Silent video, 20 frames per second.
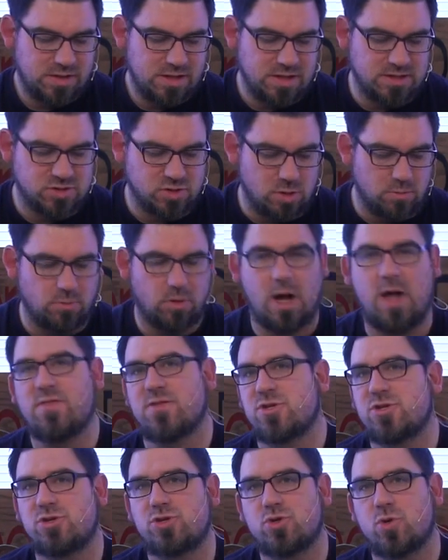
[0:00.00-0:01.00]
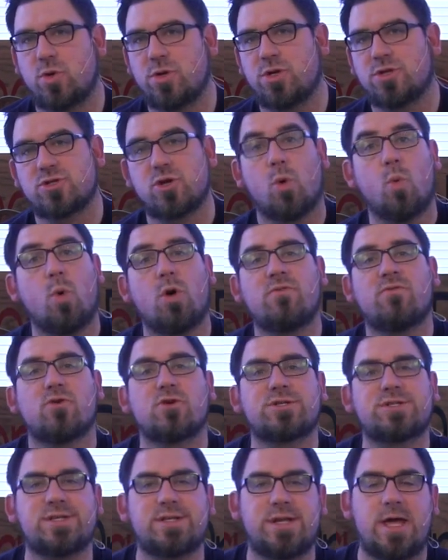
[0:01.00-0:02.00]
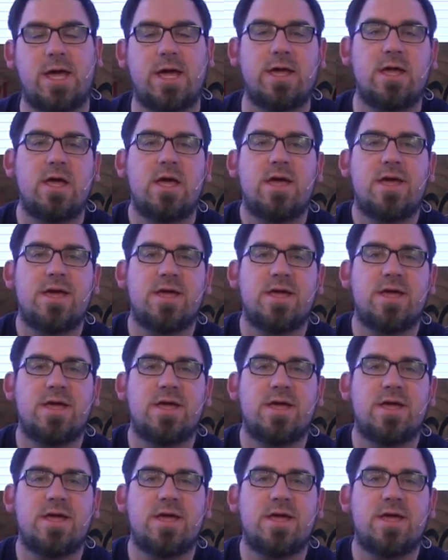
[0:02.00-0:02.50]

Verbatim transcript: And so I'm glad that you joined us. Our one verse today